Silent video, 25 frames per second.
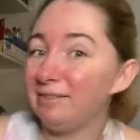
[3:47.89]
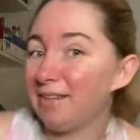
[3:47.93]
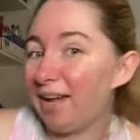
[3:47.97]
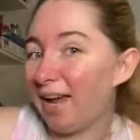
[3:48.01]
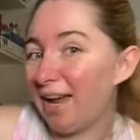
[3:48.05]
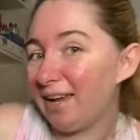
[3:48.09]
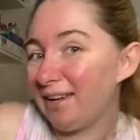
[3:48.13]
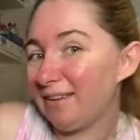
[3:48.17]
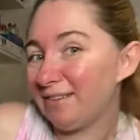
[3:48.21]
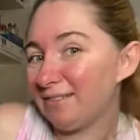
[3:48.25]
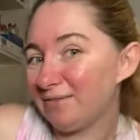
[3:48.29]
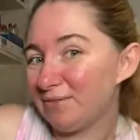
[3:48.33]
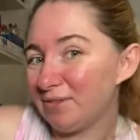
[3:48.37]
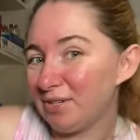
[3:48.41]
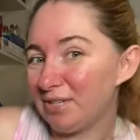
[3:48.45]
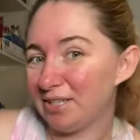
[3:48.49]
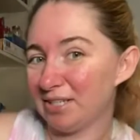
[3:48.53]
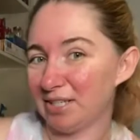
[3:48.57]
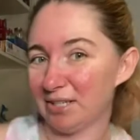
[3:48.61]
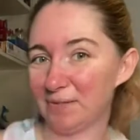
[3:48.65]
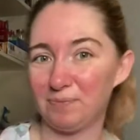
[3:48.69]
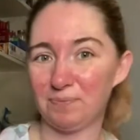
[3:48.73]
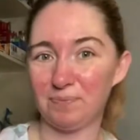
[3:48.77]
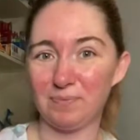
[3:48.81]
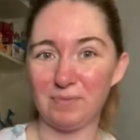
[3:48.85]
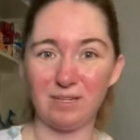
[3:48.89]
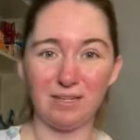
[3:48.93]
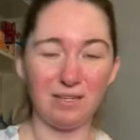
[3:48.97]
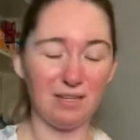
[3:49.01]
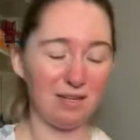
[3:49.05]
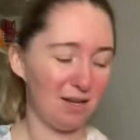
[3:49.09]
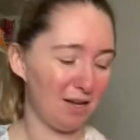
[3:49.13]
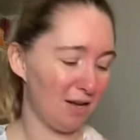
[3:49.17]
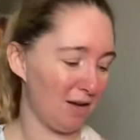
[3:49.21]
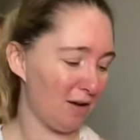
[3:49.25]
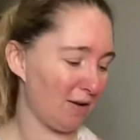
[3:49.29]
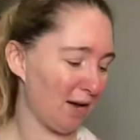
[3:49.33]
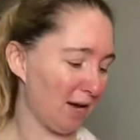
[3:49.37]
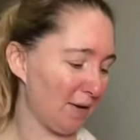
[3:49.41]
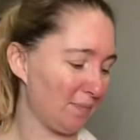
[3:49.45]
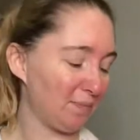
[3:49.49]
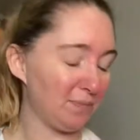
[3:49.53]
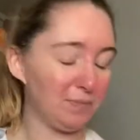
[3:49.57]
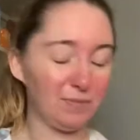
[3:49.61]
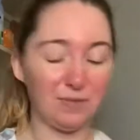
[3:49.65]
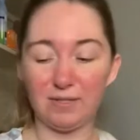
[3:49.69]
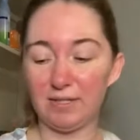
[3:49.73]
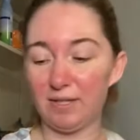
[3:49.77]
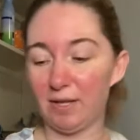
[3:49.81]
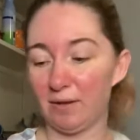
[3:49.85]
Hey, what you can do. Okay,
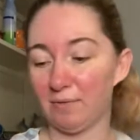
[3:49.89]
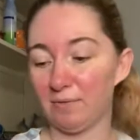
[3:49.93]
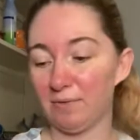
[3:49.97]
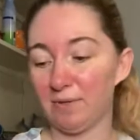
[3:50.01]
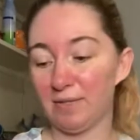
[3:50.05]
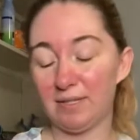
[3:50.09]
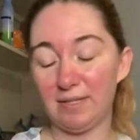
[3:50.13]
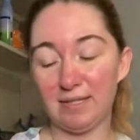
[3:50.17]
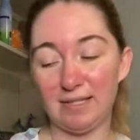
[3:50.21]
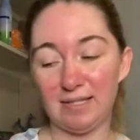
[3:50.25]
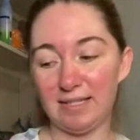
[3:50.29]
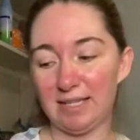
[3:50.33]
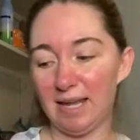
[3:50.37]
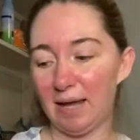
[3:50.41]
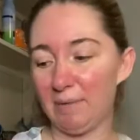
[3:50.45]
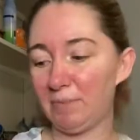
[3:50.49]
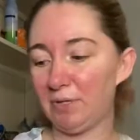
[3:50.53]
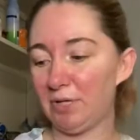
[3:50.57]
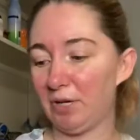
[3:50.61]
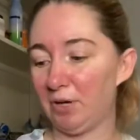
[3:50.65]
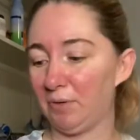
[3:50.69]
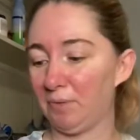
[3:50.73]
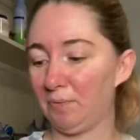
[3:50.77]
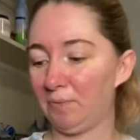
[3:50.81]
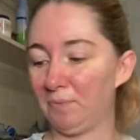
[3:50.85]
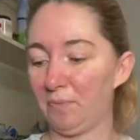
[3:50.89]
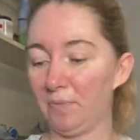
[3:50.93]
so step two.